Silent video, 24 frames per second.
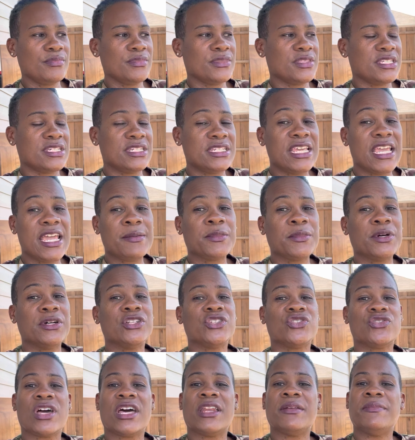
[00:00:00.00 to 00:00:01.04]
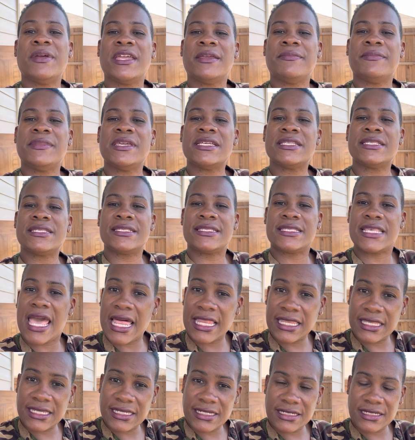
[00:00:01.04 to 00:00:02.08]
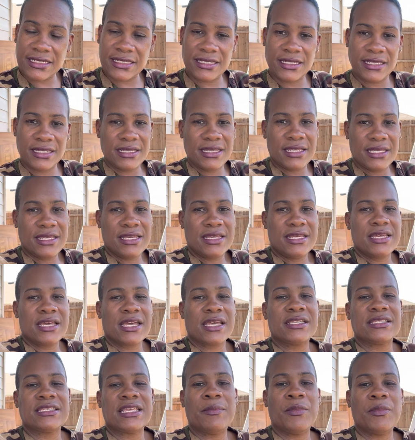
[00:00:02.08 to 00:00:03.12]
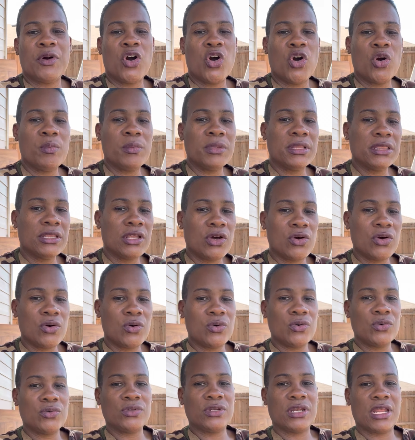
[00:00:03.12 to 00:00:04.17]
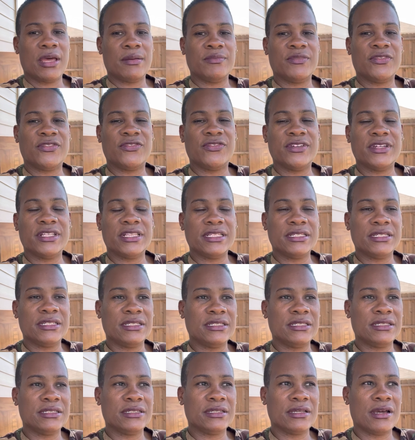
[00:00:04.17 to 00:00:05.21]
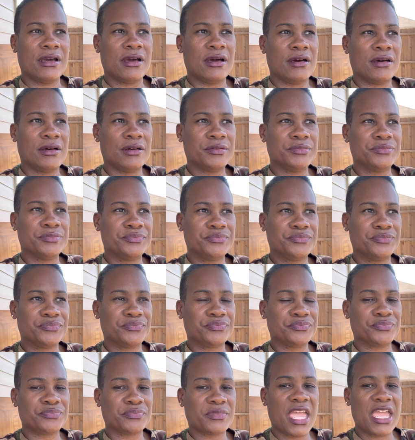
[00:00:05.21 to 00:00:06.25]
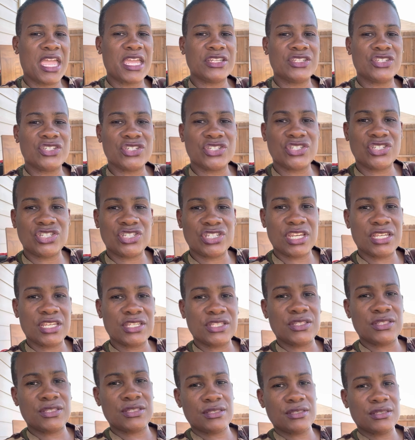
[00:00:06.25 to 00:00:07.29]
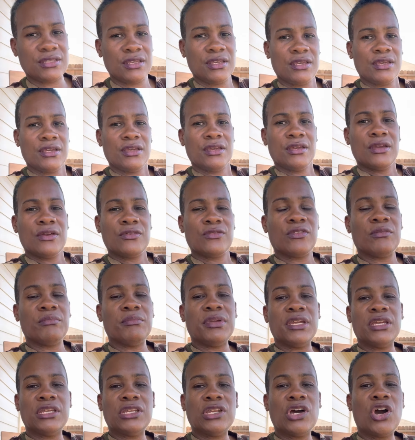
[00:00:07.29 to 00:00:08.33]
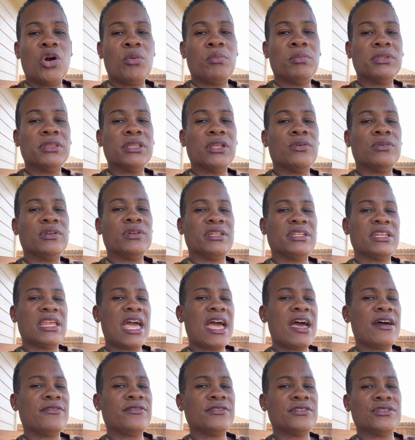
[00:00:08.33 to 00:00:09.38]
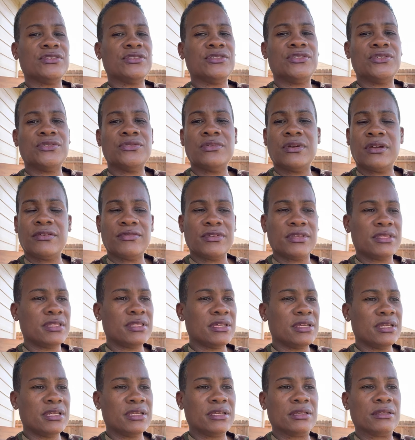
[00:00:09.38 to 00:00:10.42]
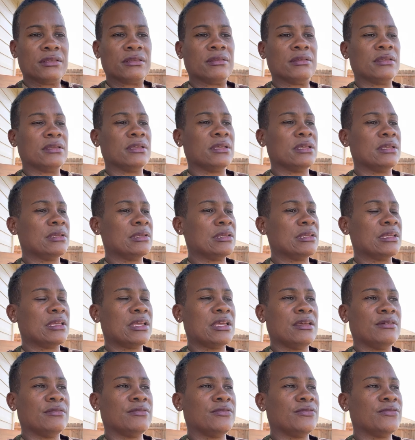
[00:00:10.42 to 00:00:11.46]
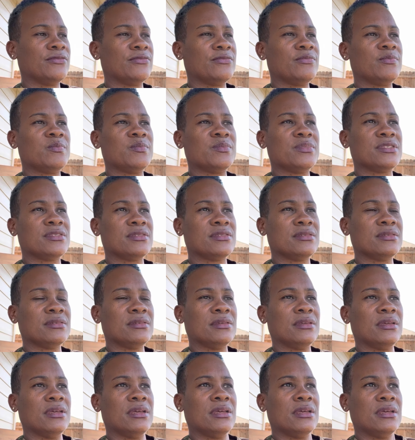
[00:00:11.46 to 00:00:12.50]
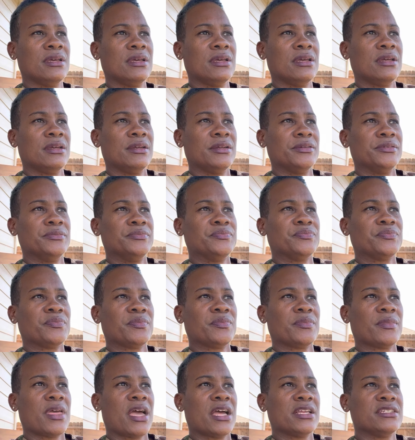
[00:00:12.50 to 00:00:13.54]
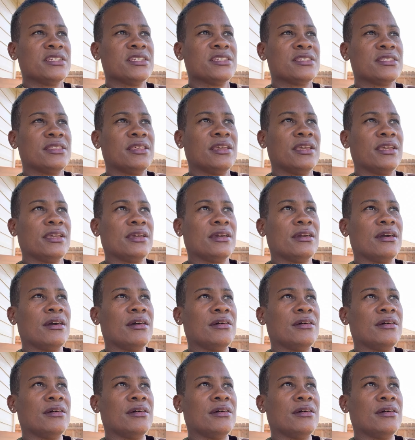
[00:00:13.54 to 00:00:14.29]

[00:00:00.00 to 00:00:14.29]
today I'm going to try to make me a salad because I'm home alone. I'm feeling anxious just from being home alone and having to do everything. I just think